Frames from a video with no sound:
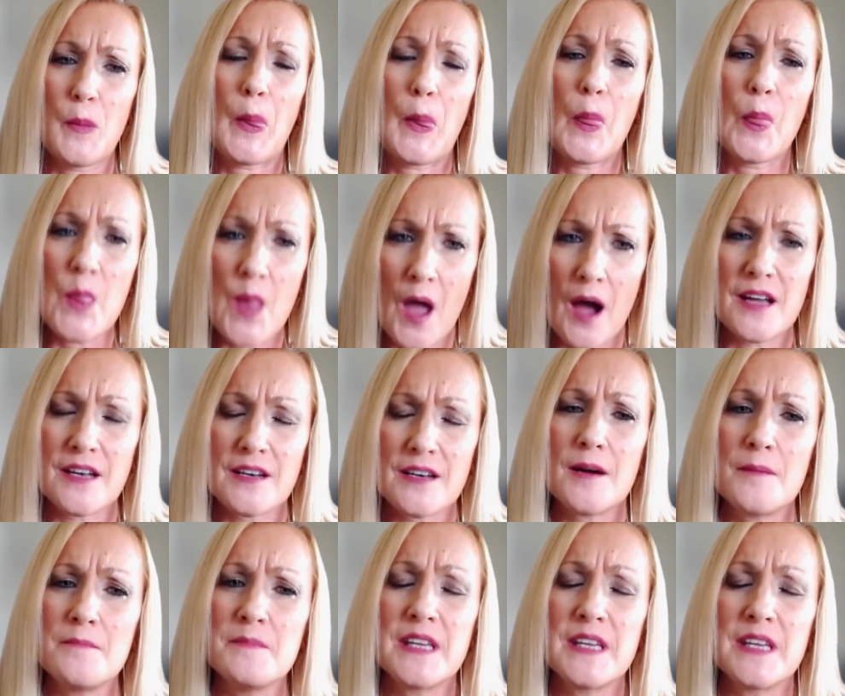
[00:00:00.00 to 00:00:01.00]
not
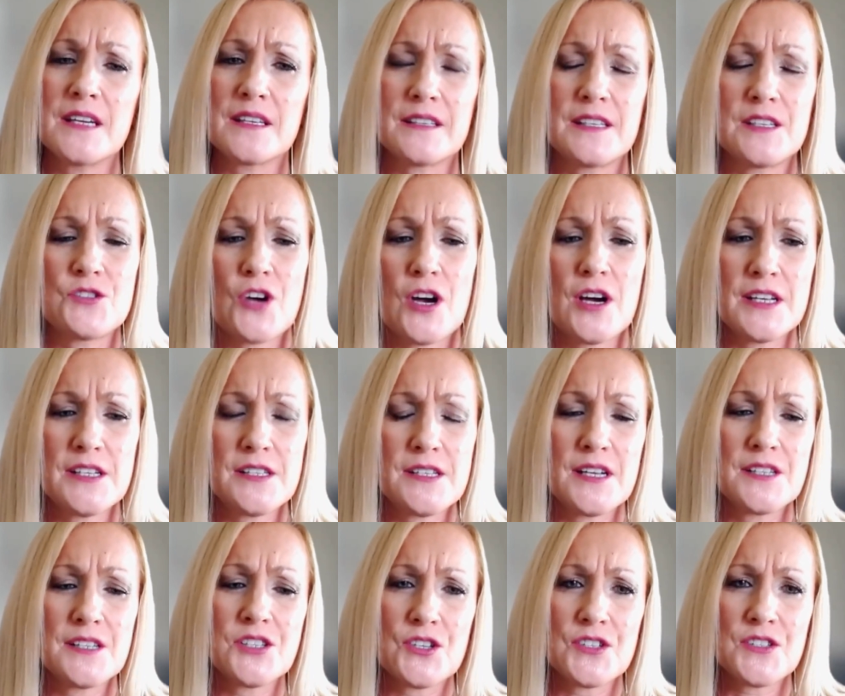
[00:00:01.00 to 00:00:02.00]
immediately draw
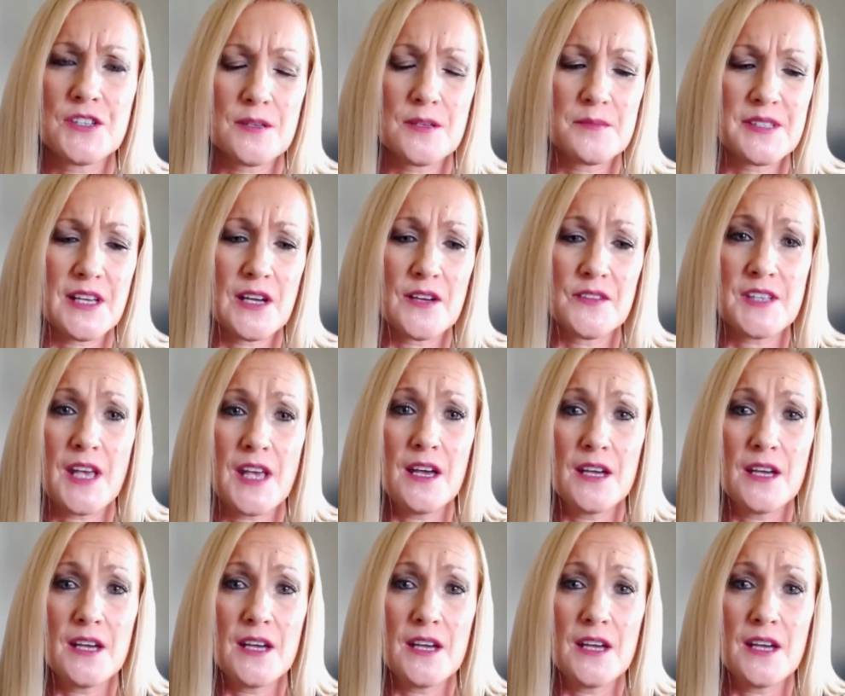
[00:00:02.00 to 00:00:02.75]
attention to themselves.